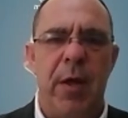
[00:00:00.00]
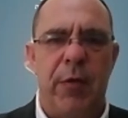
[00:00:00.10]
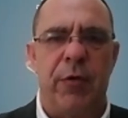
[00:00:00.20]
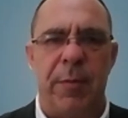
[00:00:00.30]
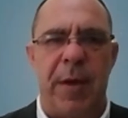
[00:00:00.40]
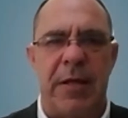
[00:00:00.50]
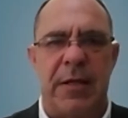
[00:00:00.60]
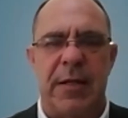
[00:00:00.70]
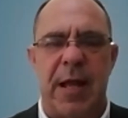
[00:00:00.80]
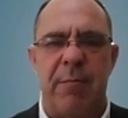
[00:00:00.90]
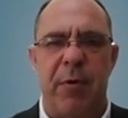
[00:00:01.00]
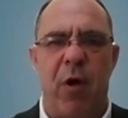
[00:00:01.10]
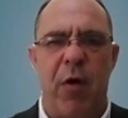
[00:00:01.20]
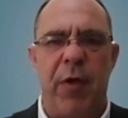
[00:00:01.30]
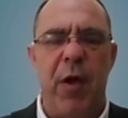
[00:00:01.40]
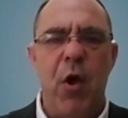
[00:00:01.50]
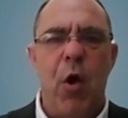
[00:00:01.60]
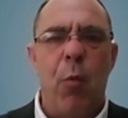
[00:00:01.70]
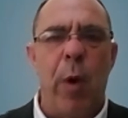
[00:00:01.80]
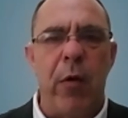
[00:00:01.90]
through Damascus Gate, but rather
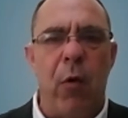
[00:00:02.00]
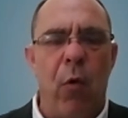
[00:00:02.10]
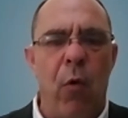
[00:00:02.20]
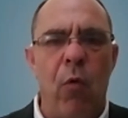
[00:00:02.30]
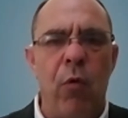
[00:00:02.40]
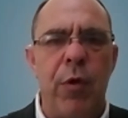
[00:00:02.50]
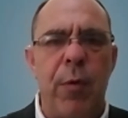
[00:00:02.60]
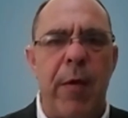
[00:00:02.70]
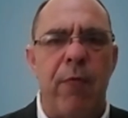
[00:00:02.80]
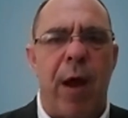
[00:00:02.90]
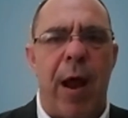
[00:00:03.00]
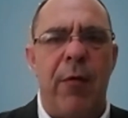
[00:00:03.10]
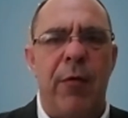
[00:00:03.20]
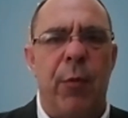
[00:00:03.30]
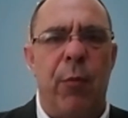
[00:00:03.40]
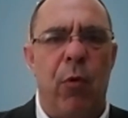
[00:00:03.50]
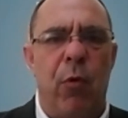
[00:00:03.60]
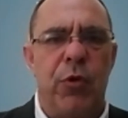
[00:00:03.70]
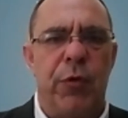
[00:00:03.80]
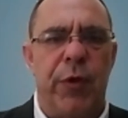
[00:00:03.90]
went all the way round the
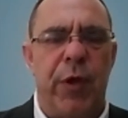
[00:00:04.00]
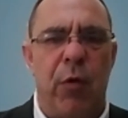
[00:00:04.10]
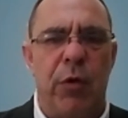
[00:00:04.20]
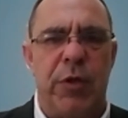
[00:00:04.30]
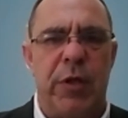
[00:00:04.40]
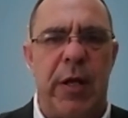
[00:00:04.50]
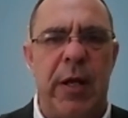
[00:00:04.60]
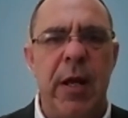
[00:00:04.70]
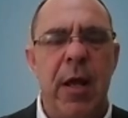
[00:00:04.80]
walls of the old city,